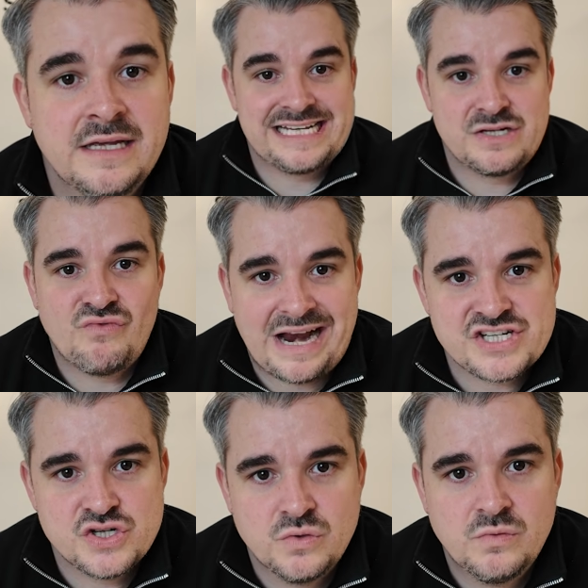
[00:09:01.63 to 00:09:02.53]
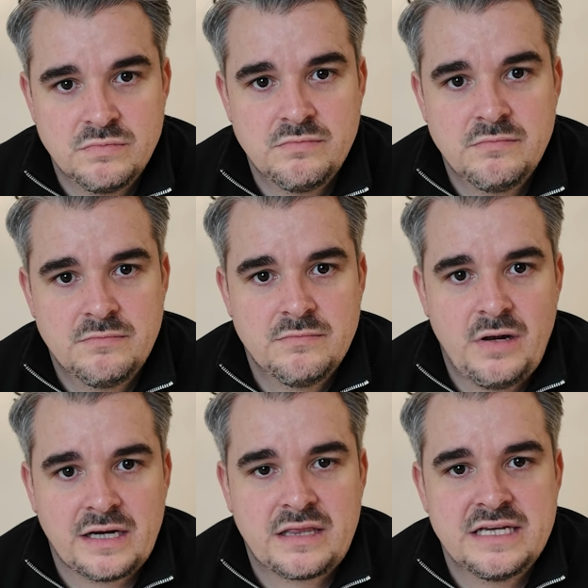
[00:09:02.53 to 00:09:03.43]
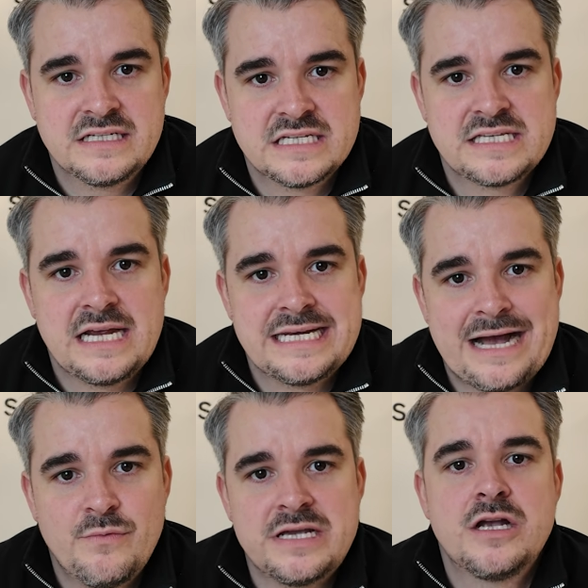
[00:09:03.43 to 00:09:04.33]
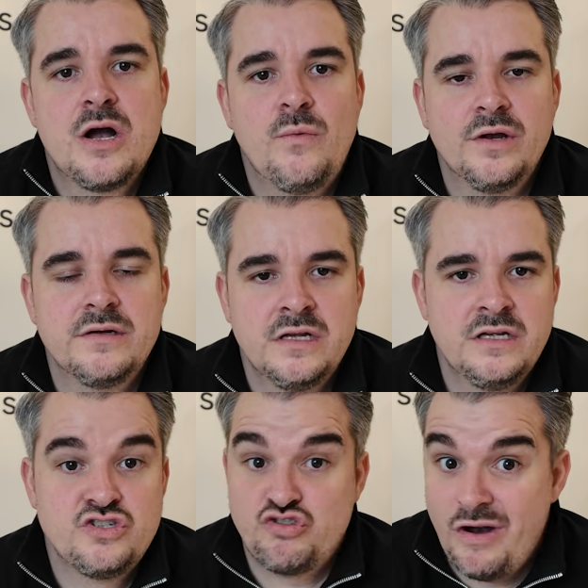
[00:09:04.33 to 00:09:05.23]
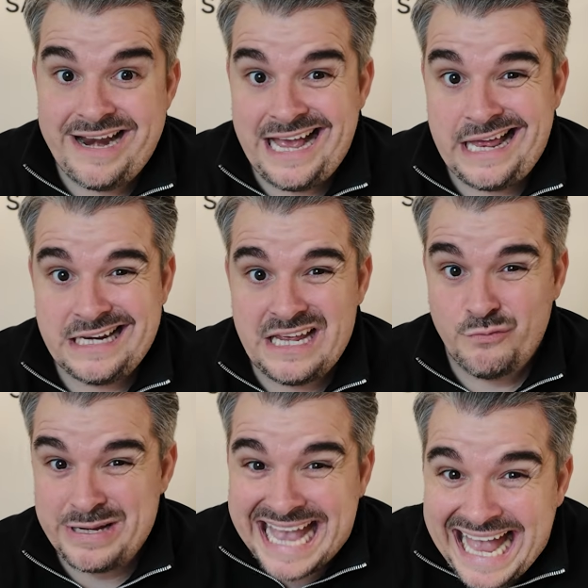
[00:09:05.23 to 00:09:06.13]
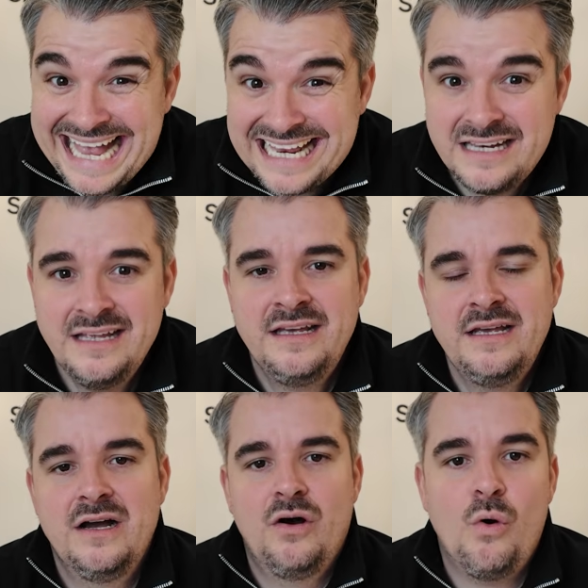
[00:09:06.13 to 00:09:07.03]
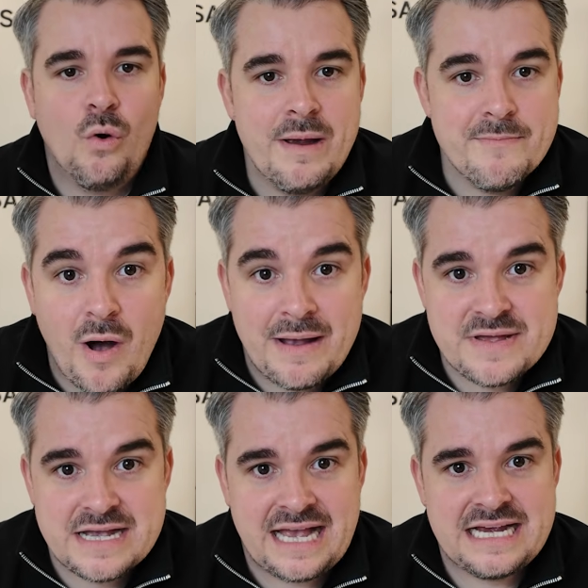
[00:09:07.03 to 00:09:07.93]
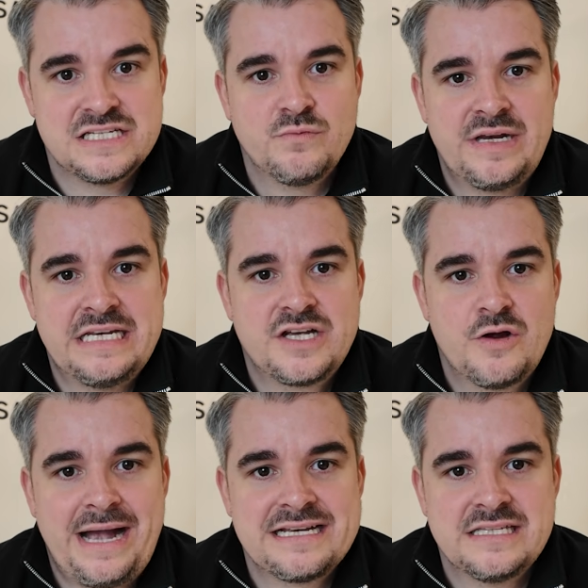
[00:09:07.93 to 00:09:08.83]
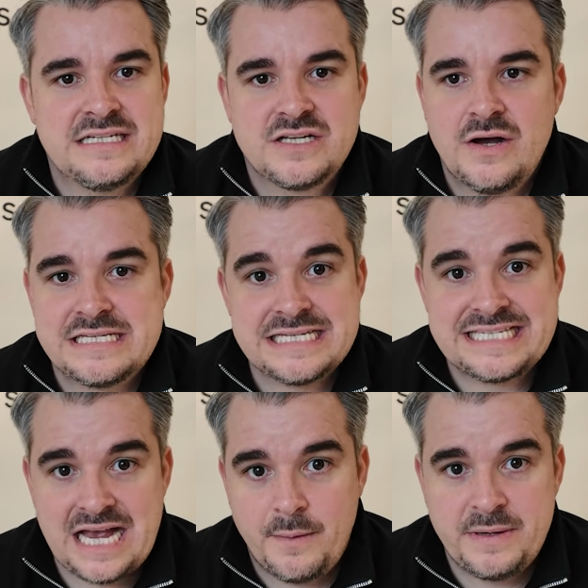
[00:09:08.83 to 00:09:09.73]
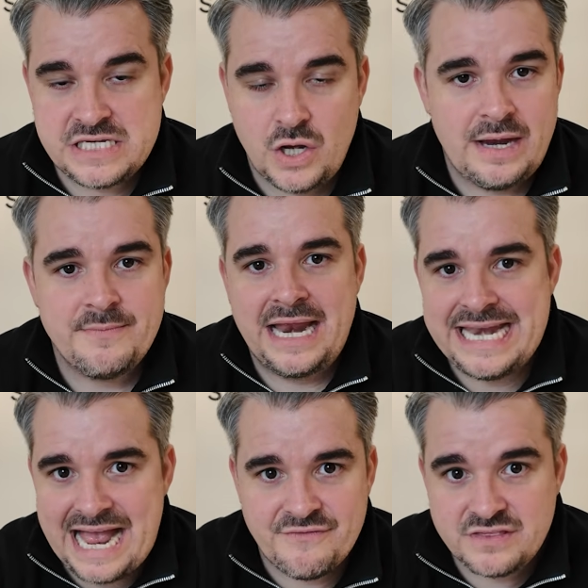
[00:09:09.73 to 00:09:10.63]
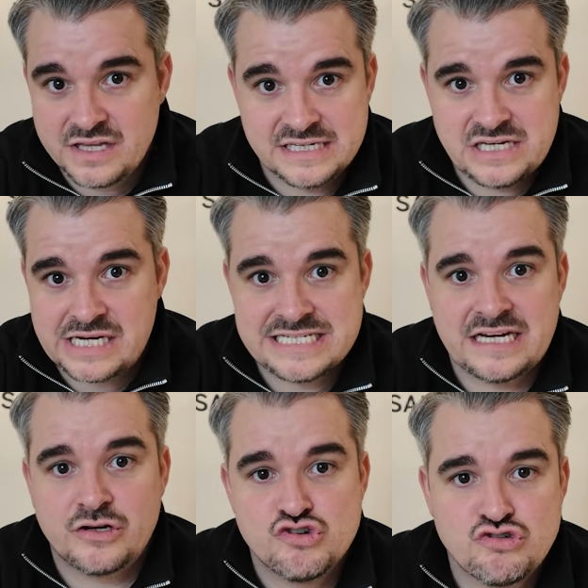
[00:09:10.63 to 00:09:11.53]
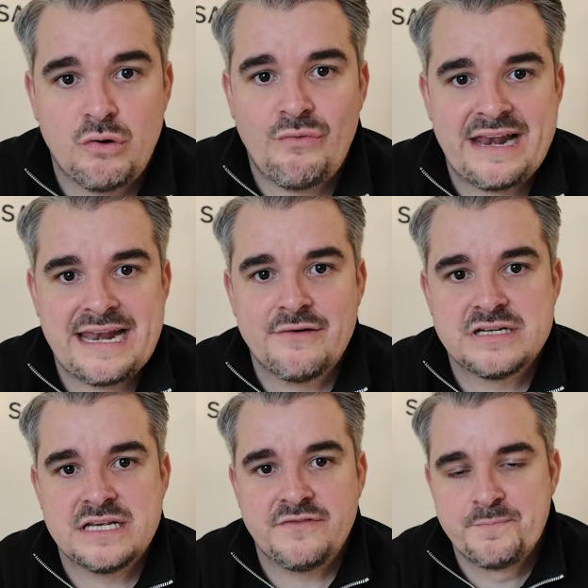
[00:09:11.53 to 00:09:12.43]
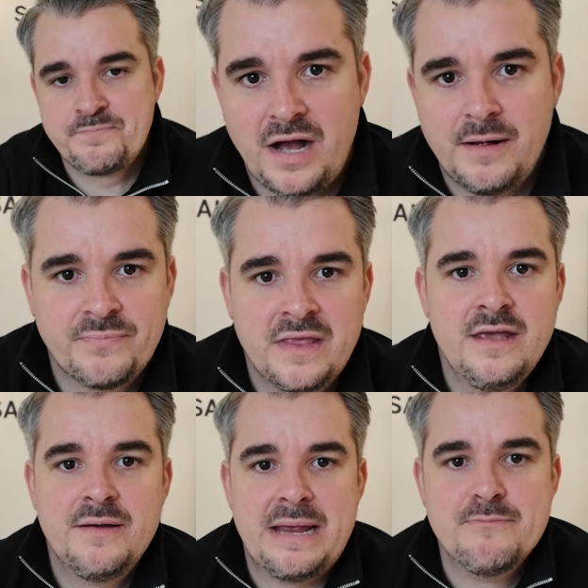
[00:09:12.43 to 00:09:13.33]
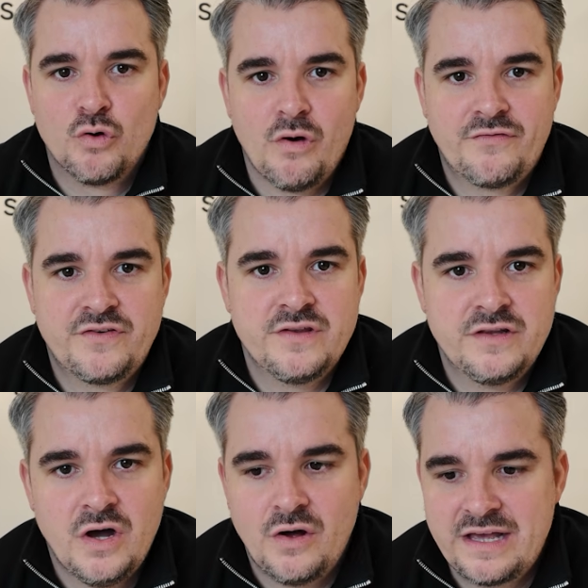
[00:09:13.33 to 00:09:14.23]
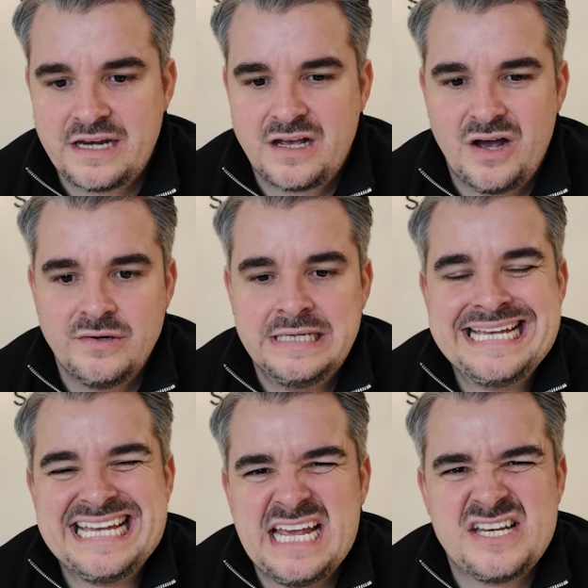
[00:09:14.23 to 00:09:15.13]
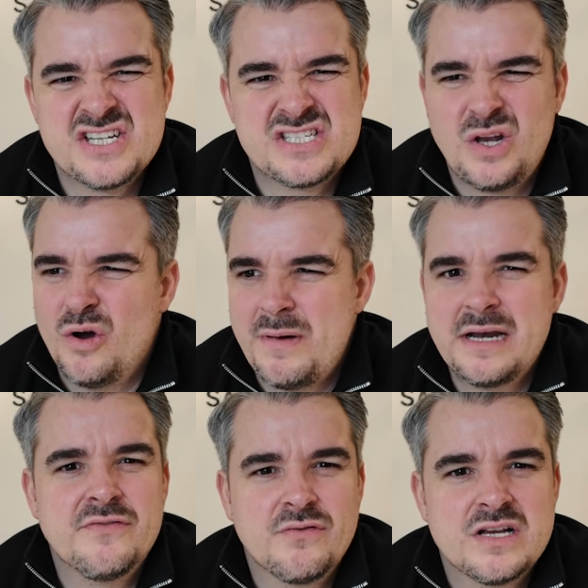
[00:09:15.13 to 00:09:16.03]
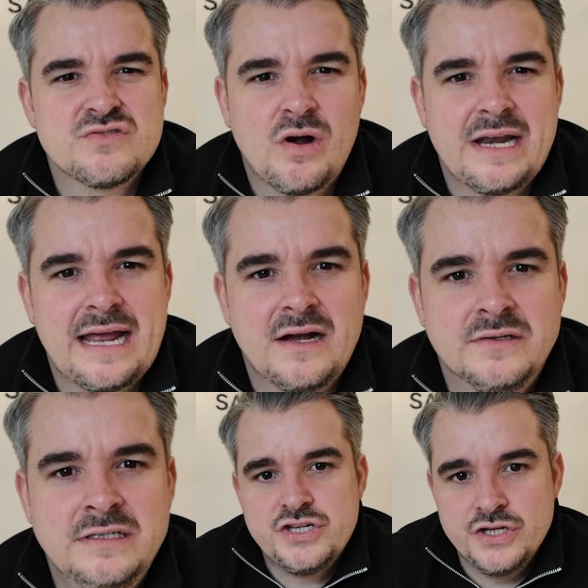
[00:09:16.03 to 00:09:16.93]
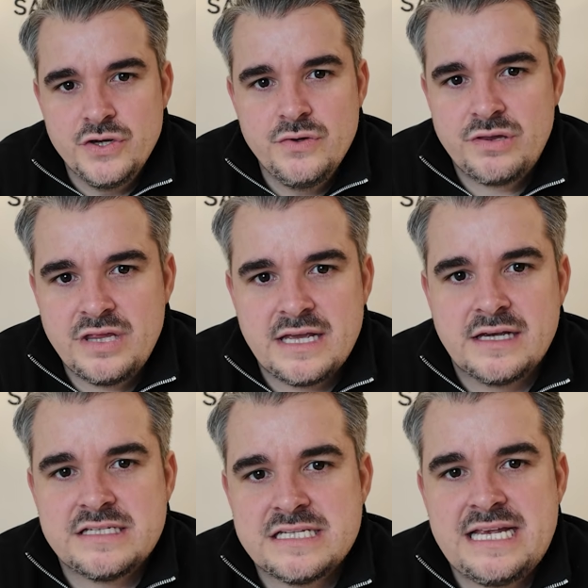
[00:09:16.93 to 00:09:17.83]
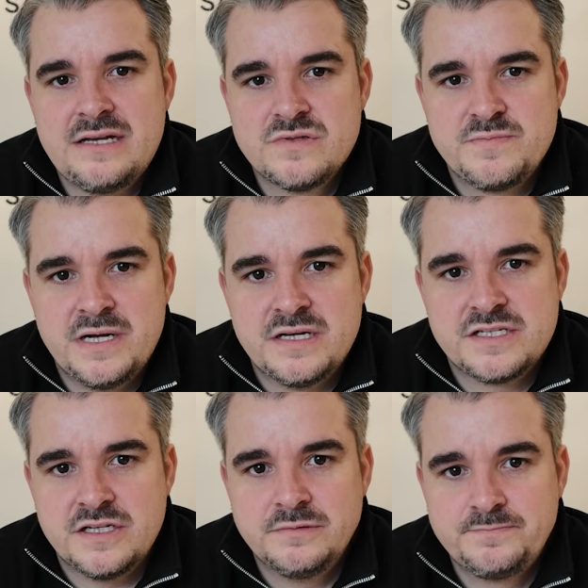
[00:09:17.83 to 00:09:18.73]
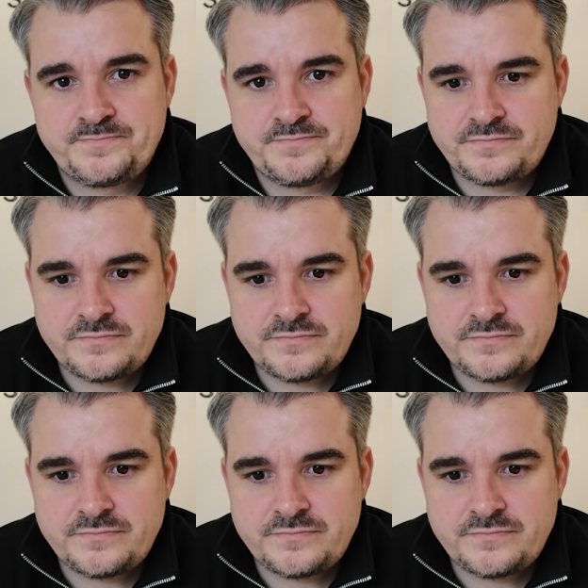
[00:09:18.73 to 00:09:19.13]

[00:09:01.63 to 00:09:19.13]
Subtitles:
That's a rational thing to say. Now we can go on, try and handle it if we can, or it might be a case that we need to go back to these guys and set up a time and have, like I said, control that narrative. But more often than not, they're going to go, it's just a lot of money for us right now. Do you think as a salesperson,